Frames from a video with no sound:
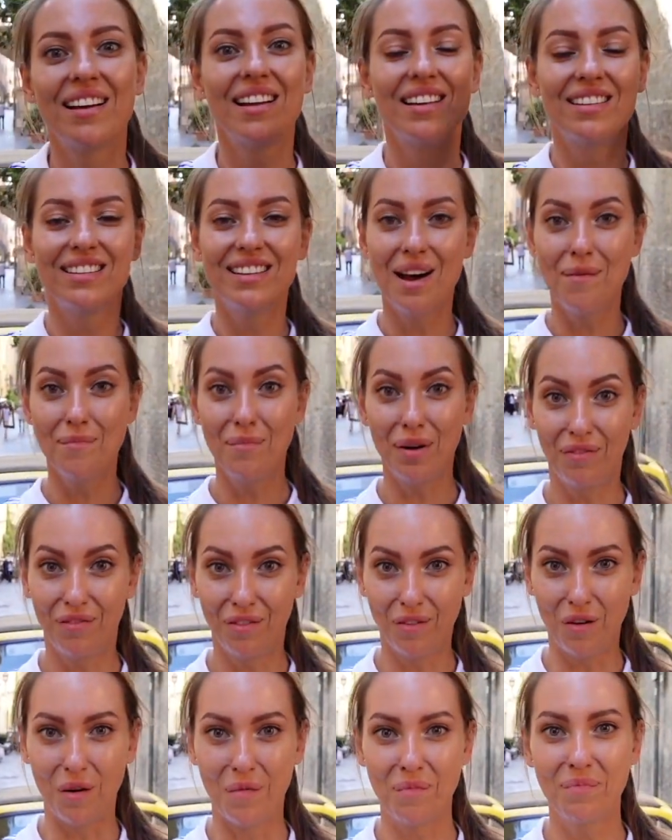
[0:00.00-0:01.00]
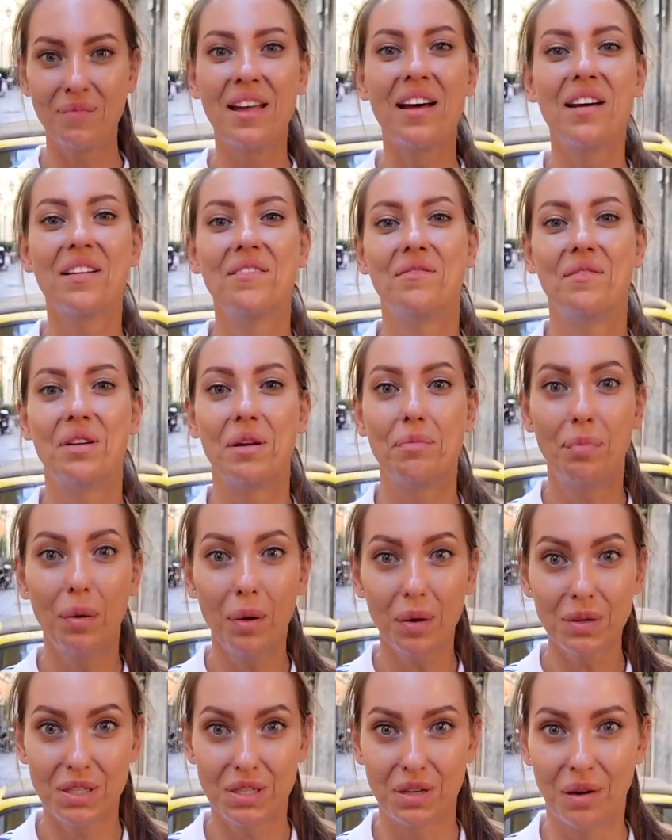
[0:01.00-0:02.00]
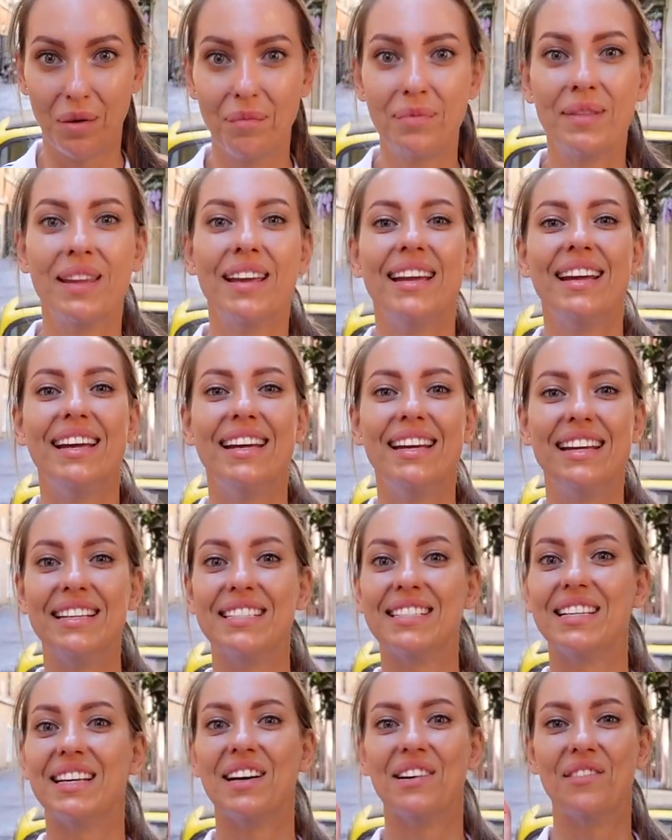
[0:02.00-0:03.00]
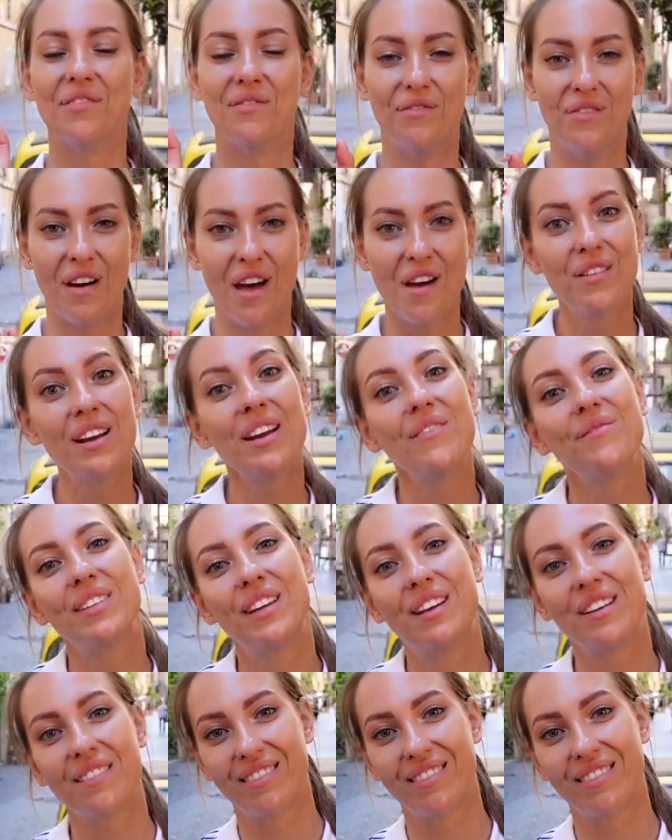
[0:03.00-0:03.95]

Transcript: Number four. The riposo is a very good